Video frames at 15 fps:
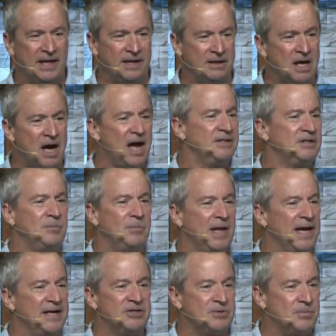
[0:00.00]
and God's
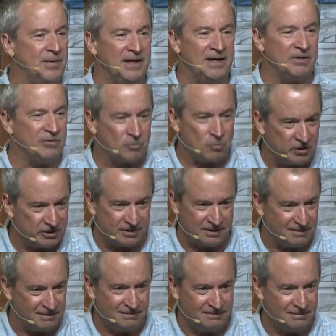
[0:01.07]
plan is being thwarted.
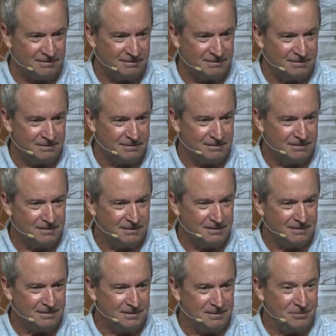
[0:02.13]

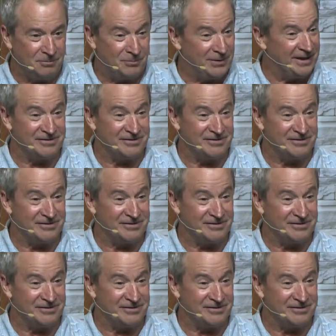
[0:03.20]
But